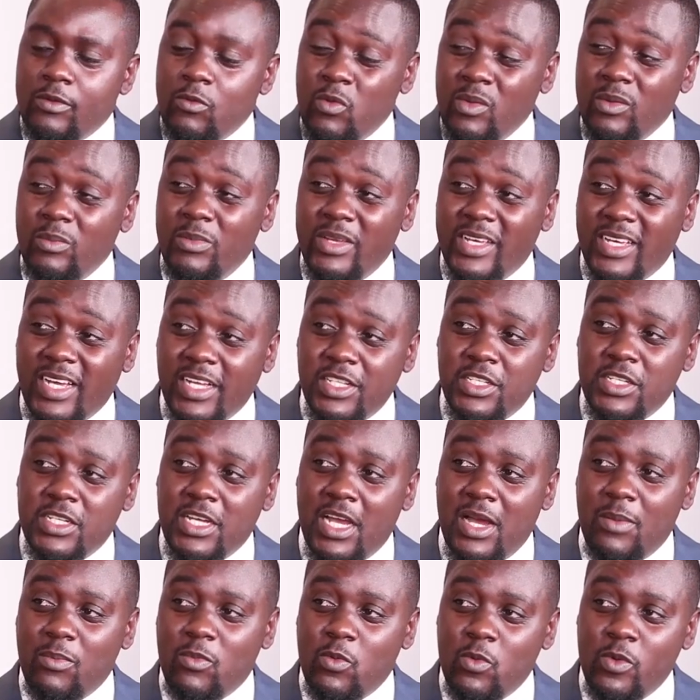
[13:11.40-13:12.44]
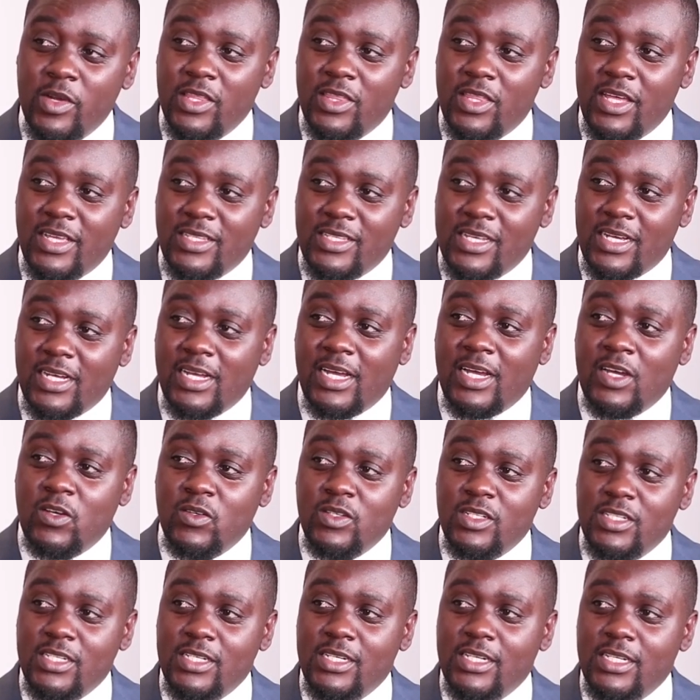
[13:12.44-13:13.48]
we'll be catching up with as a
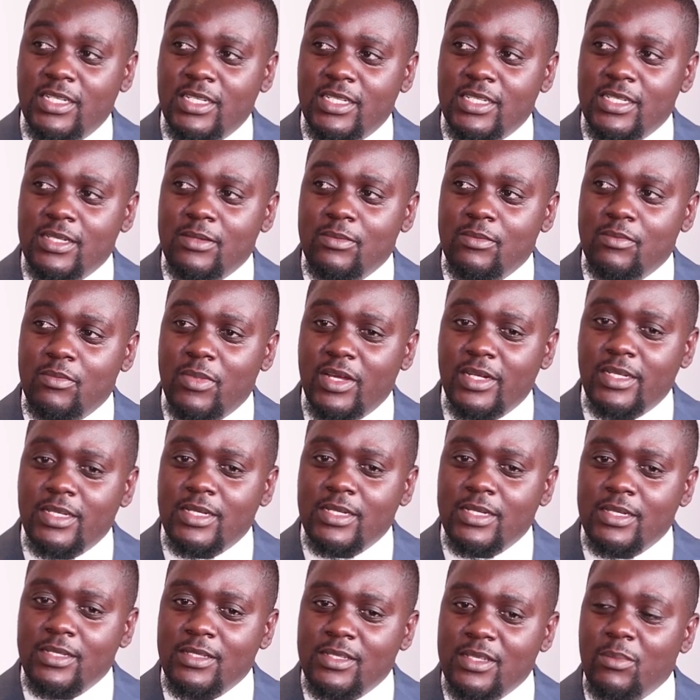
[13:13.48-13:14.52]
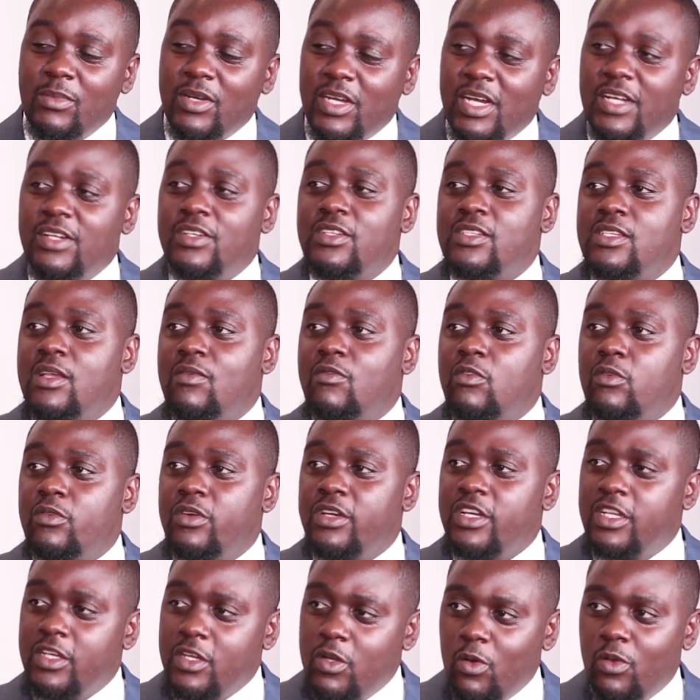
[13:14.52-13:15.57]
continent. But some countries have
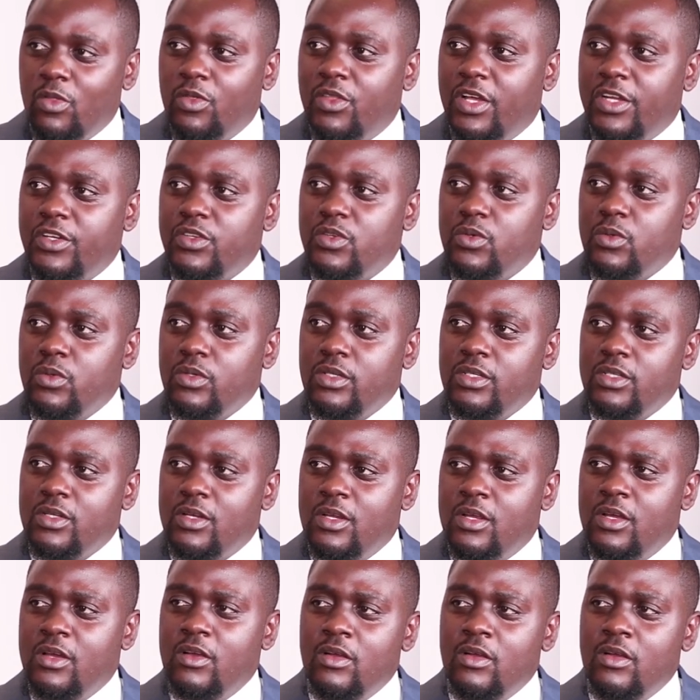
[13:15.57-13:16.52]
already gone that route.